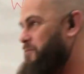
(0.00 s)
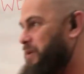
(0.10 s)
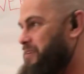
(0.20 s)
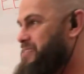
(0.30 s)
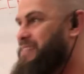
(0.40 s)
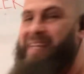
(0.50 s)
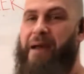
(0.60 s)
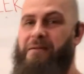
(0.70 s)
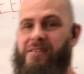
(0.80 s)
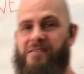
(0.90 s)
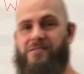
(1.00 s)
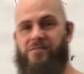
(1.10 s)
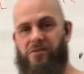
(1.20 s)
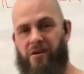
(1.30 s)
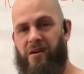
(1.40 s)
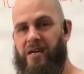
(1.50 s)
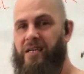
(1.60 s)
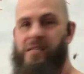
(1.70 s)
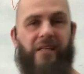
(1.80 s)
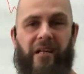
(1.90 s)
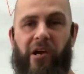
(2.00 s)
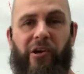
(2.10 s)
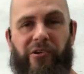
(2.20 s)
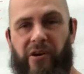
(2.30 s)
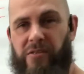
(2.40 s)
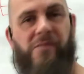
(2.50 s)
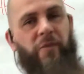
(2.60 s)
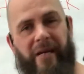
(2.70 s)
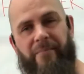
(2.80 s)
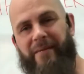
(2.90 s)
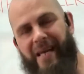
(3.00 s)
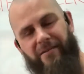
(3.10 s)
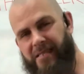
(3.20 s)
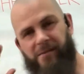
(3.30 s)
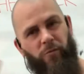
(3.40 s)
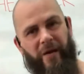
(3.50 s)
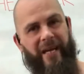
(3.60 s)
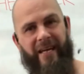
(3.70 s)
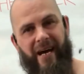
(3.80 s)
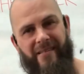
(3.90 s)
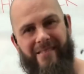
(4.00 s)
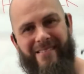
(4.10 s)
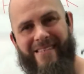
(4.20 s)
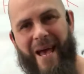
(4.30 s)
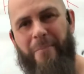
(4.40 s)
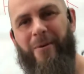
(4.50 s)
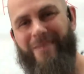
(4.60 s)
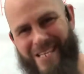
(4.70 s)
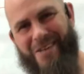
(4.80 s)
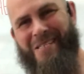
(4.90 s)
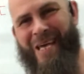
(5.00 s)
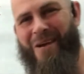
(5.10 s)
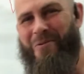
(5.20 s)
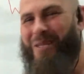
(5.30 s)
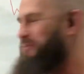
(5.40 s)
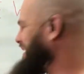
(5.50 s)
Whether it's Lamingtons or who knows what, but that was a weird ass example, so stick with me,